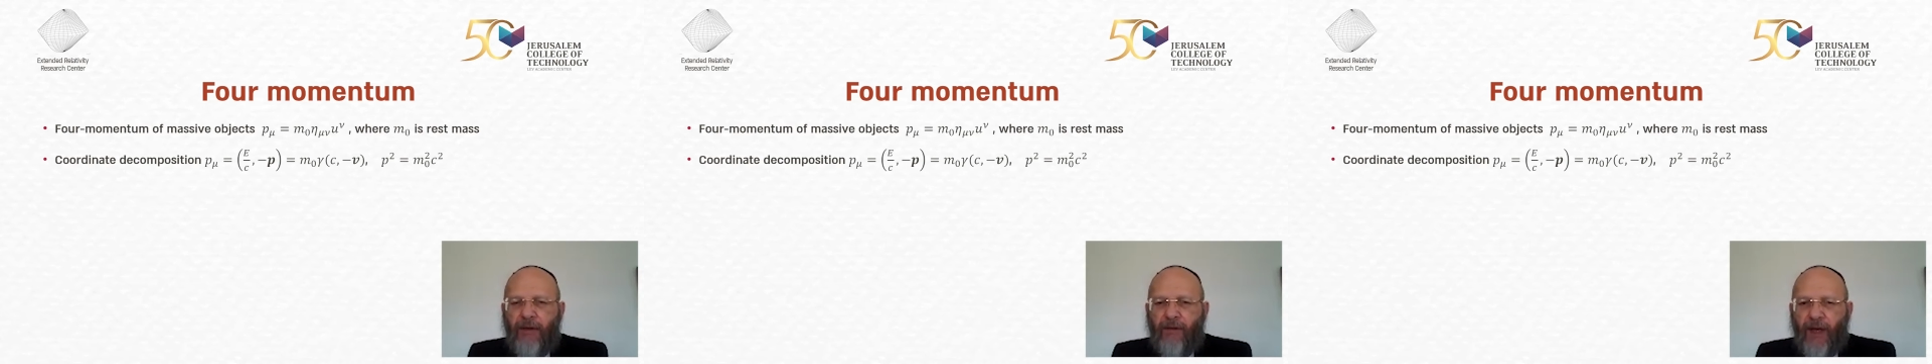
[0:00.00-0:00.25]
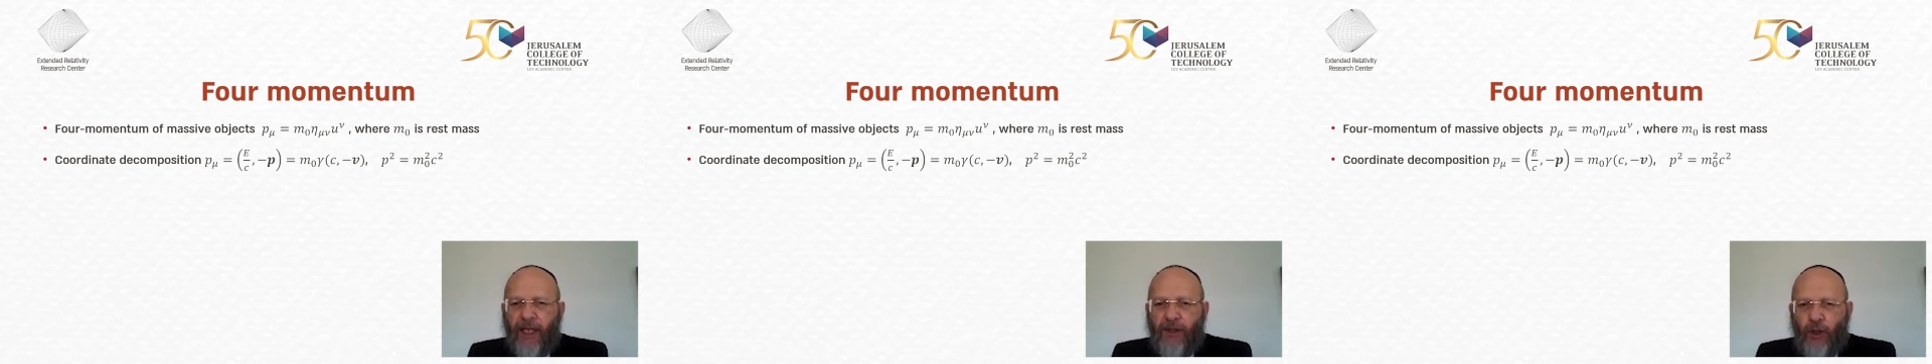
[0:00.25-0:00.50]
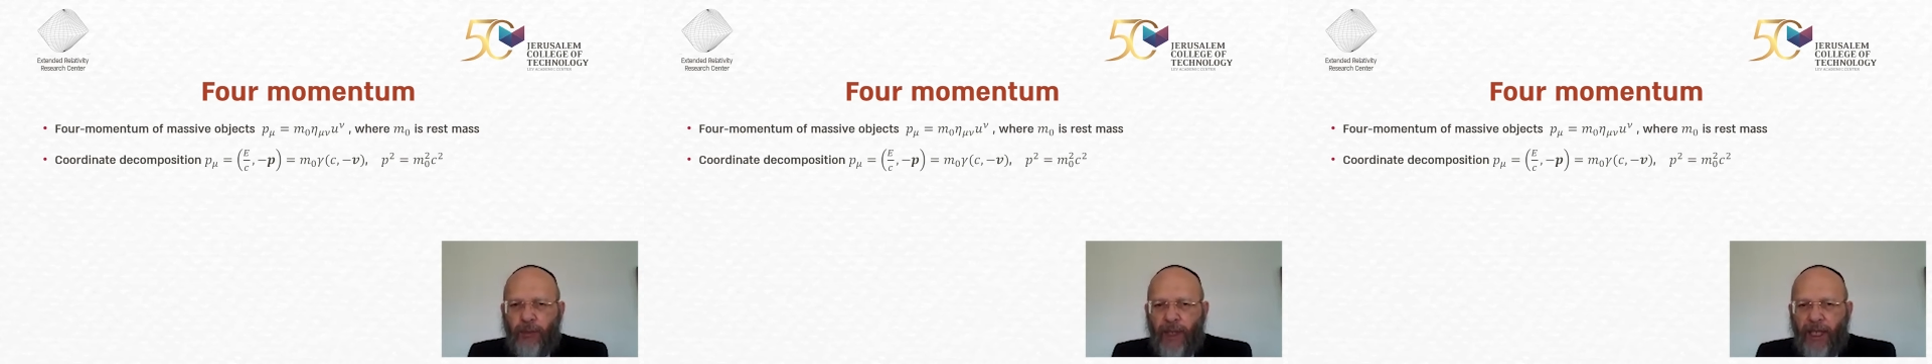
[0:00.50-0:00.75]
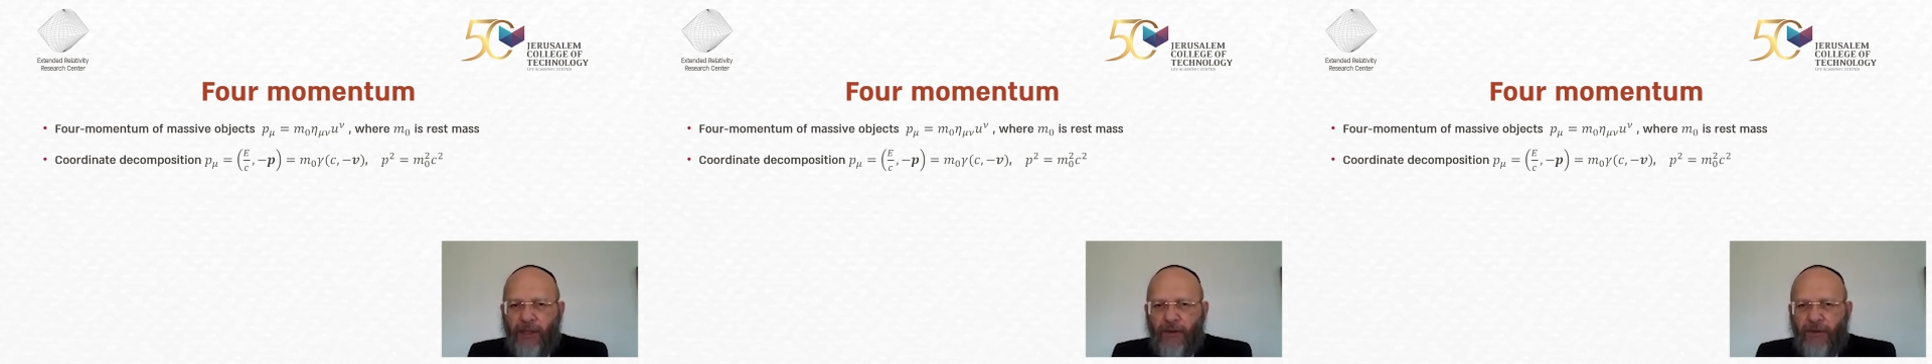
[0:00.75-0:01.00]
vector
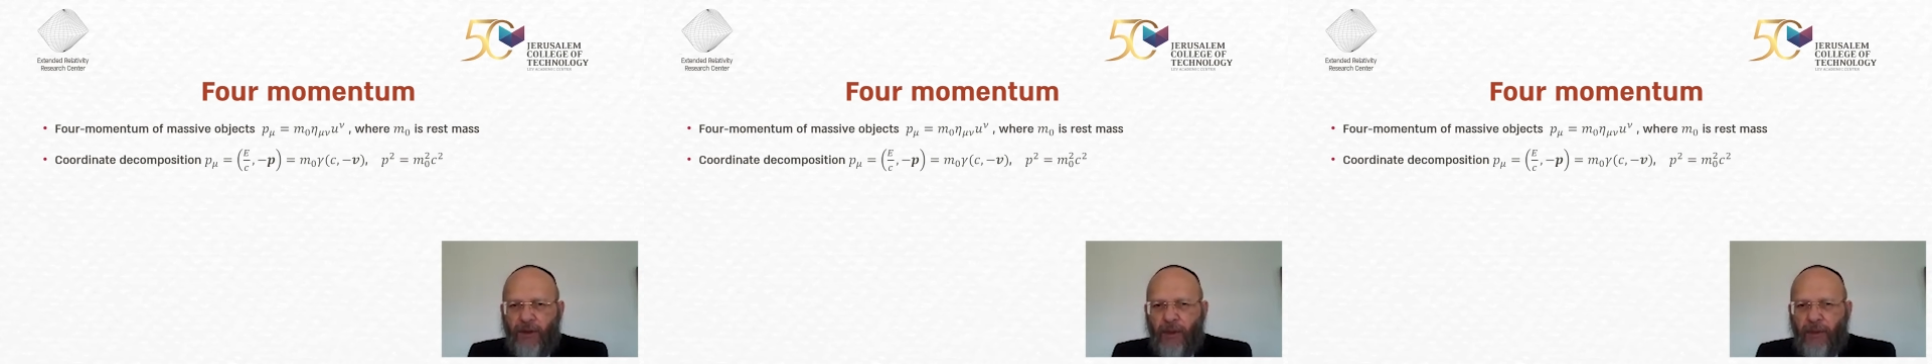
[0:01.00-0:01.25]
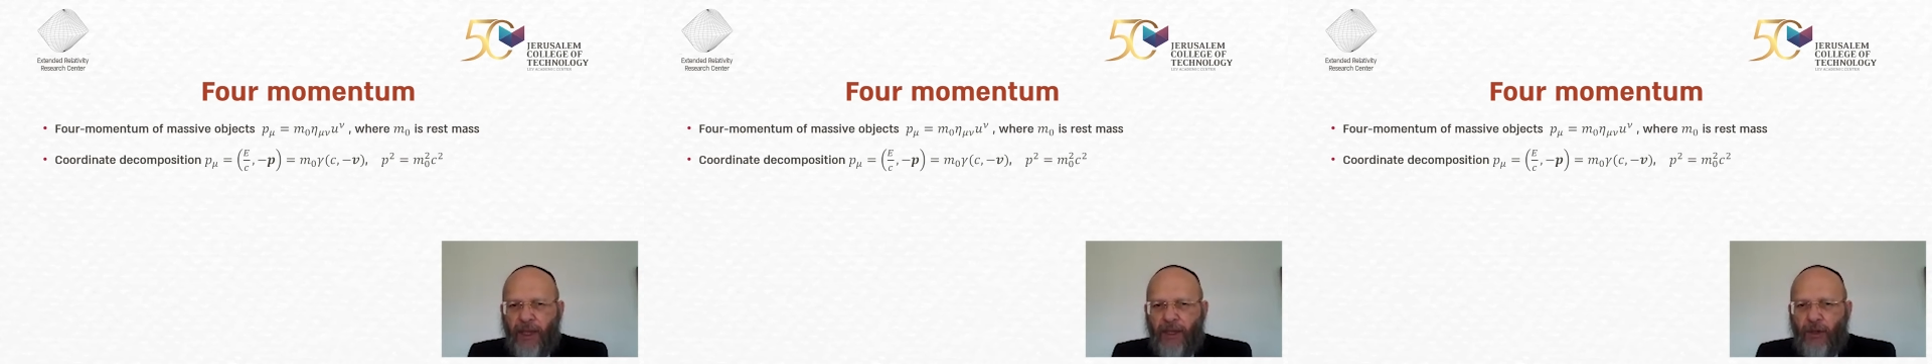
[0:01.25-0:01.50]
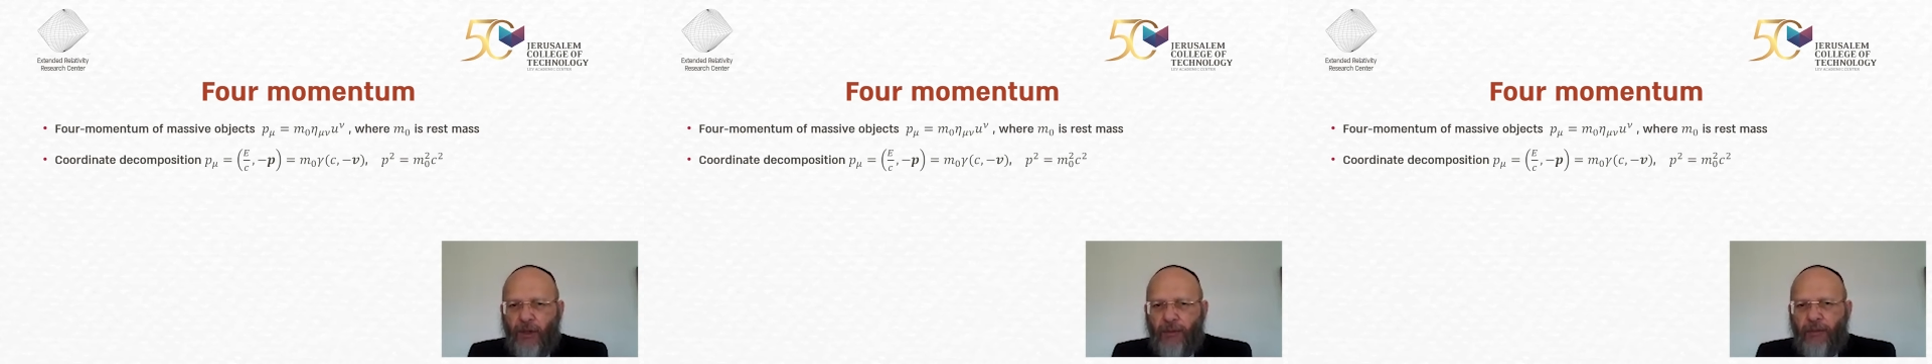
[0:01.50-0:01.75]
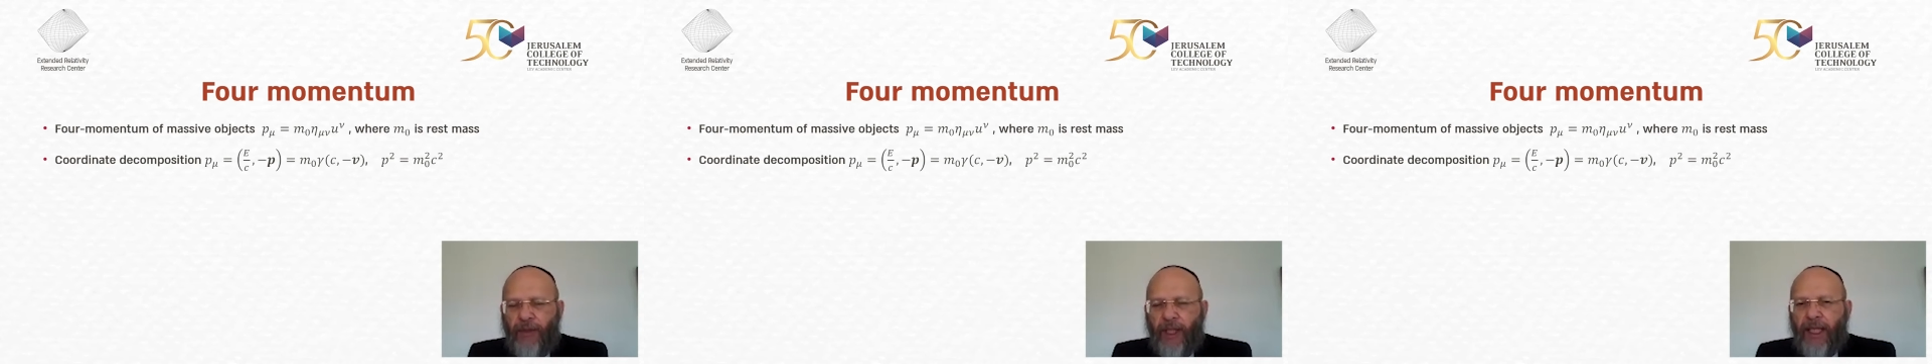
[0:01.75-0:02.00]
part of the momentum.